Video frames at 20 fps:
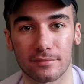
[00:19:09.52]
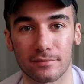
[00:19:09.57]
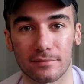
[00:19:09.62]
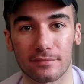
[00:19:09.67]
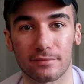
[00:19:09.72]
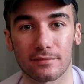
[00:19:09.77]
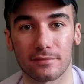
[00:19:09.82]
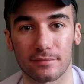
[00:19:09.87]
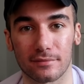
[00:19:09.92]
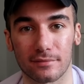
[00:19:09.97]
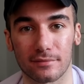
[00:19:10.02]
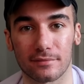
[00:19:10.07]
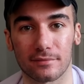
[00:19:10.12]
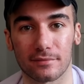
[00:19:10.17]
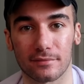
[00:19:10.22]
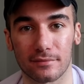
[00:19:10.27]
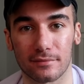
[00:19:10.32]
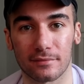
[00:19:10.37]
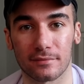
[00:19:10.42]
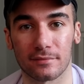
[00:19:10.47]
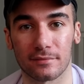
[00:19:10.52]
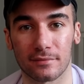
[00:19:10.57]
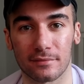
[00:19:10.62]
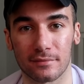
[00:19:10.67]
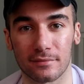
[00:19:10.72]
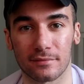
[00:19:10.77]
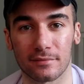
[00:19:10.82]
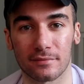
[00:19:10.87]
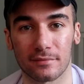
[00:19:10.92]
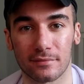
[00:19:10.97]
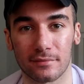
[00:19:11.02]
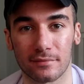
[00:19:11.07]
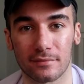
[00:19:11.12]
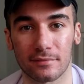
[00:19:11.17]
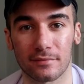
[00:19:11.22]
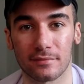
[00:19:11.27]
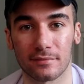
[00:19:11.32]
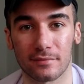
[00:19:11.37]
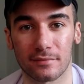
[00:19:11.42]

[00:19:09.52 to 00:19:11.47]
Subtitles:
No one is speaking in this clip.